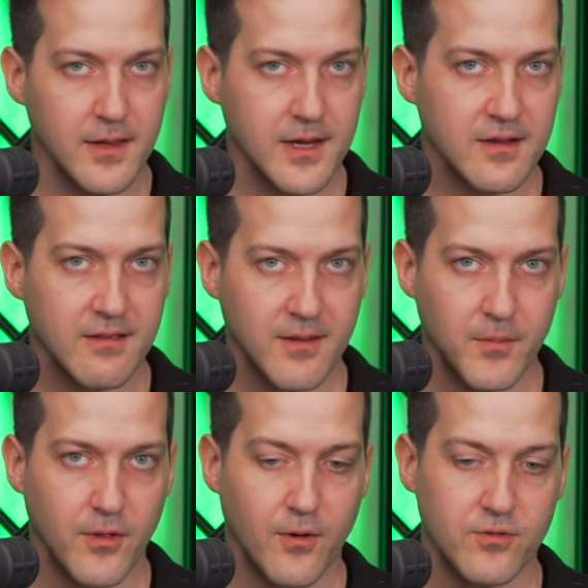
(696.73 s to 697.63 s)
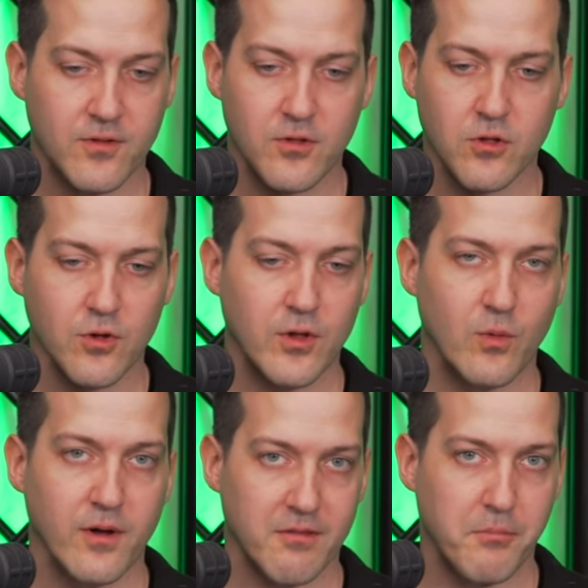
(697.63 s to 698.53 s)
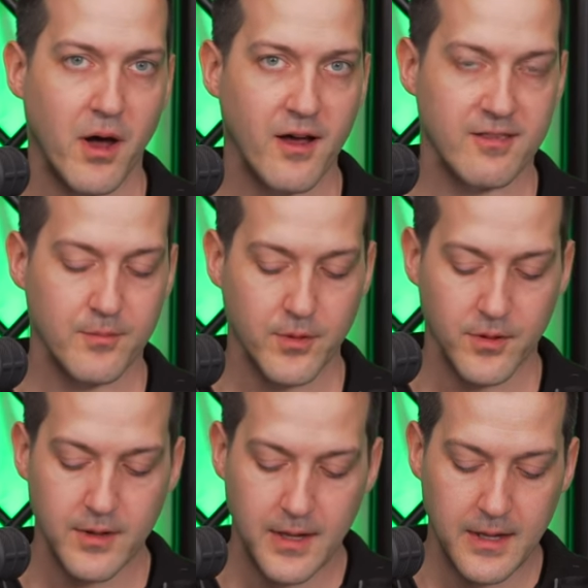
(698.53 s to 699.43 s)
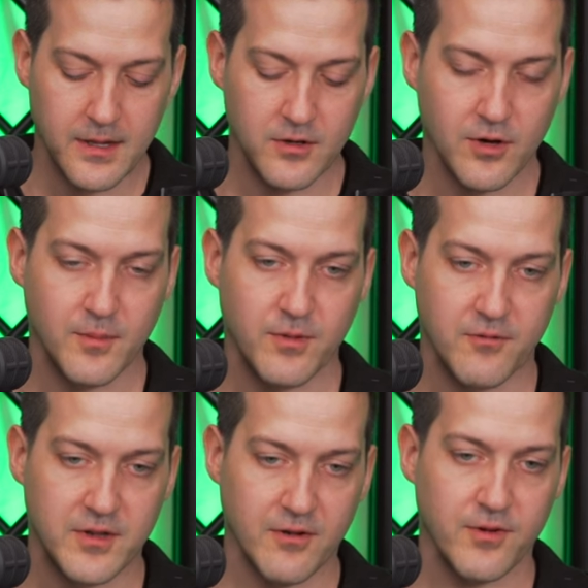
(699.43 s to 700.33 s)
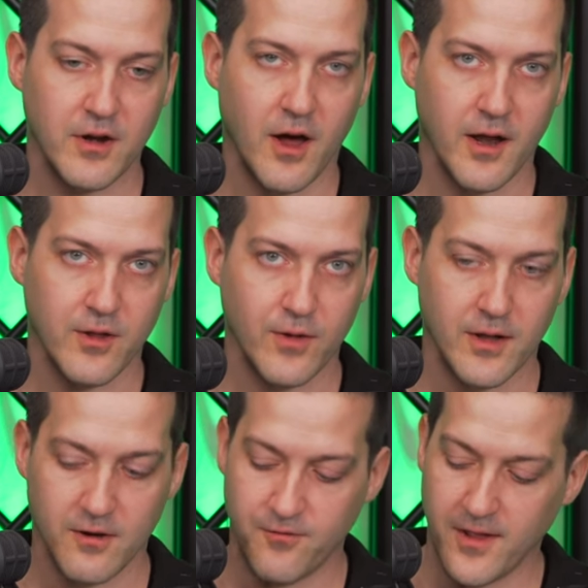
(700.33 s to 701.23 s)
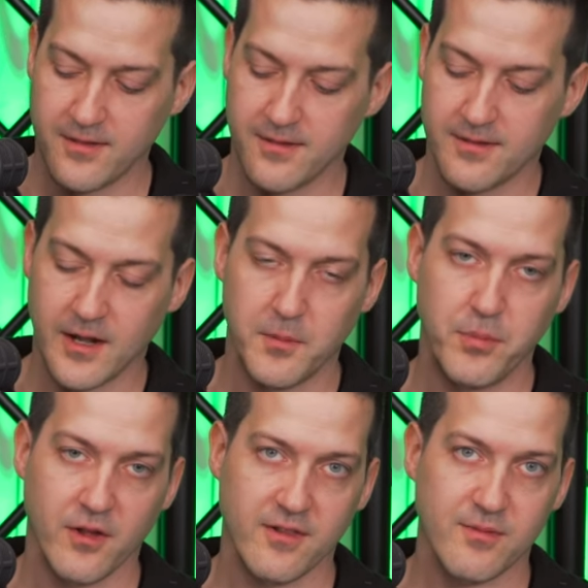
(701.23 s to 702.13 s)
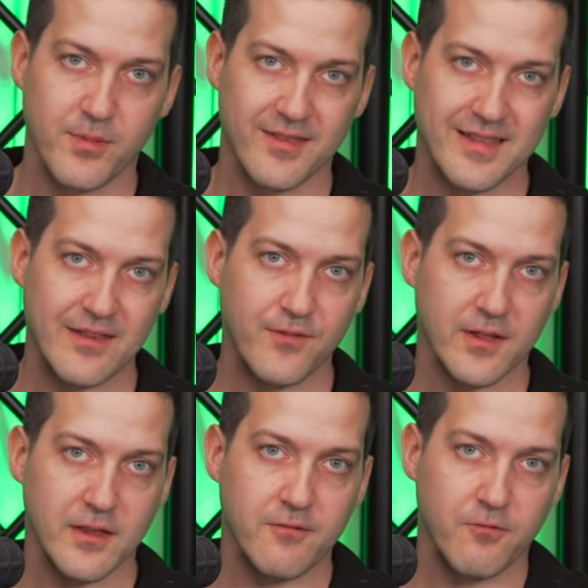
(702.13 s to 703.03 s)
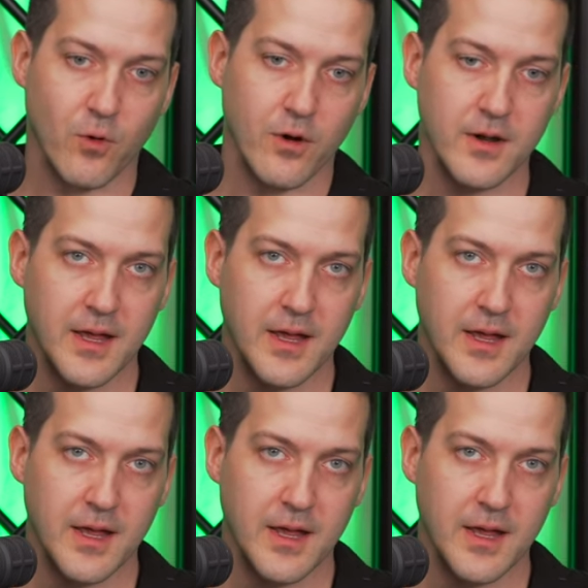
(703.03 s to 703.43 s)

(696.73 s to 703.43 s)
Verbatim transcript: to link to some of those just to show you what's possible in terms of different audio interfaces that are built specifically for